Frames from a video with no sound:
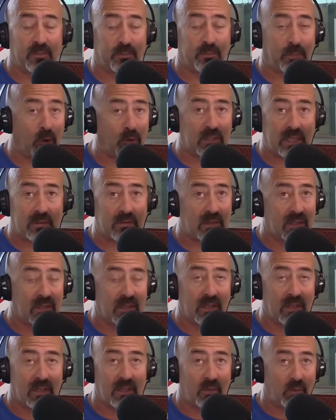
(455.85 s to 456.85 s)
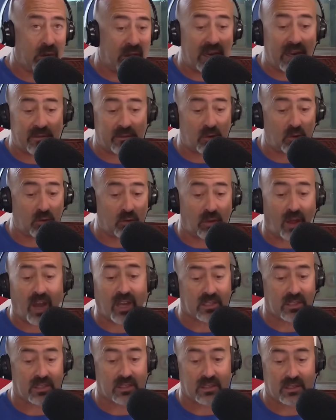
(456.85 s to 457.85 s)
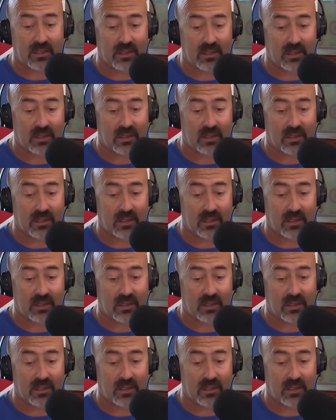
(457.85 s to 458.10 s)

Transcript: both teams would then have 2 losses.